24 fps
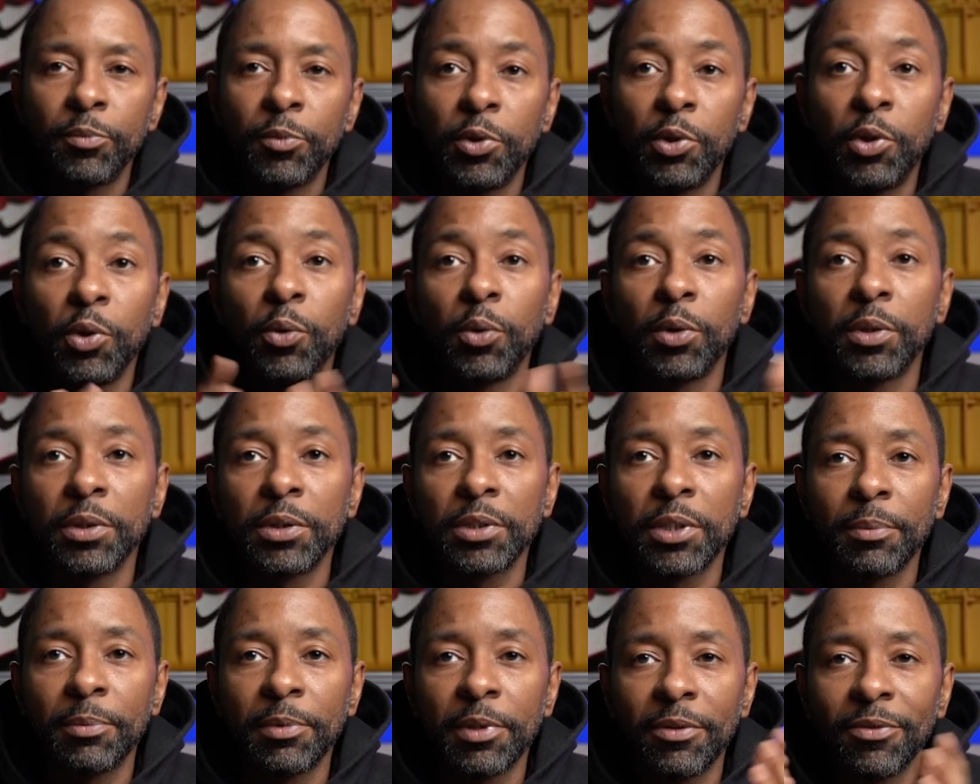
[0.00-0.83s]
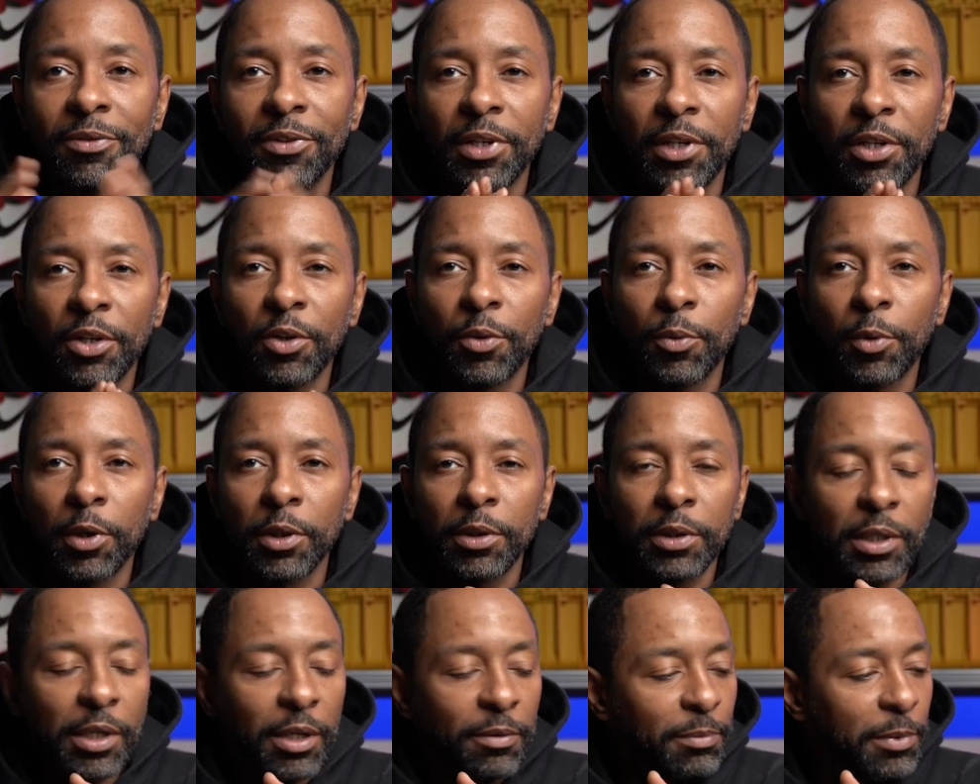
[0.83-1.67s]
doing some of the video work
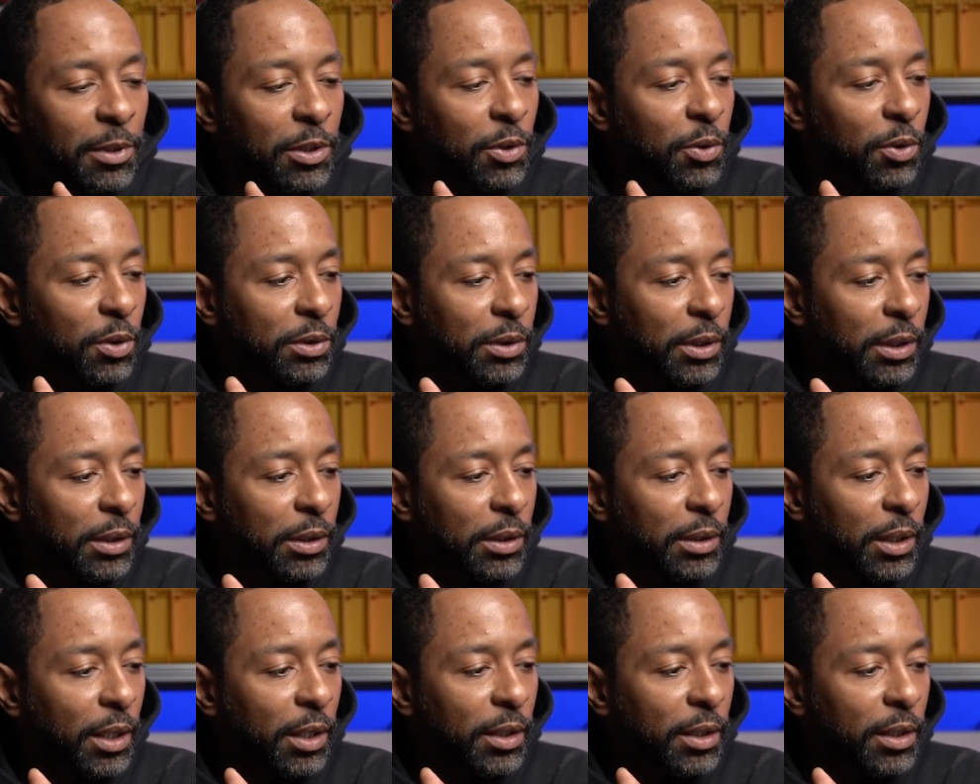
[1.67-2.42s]
that I've been doing lately.